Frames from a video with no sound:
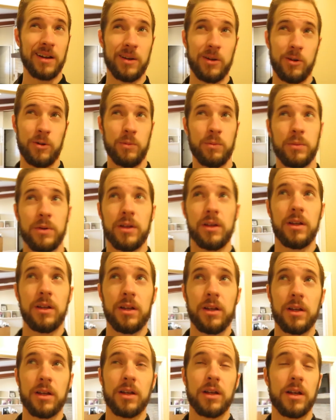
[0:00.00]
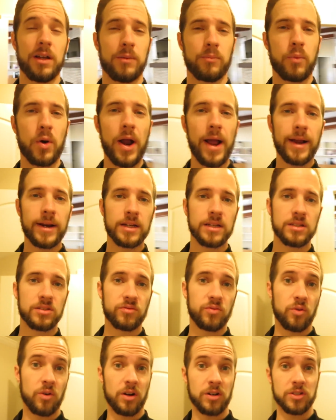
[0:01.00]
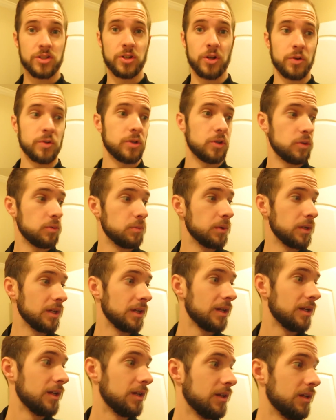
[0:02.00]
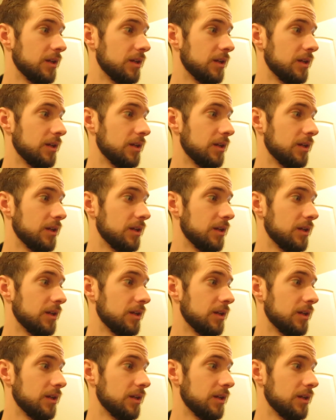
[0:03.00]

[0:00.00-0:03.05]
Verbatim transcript: I hope. Uh, practice for our snow tubing.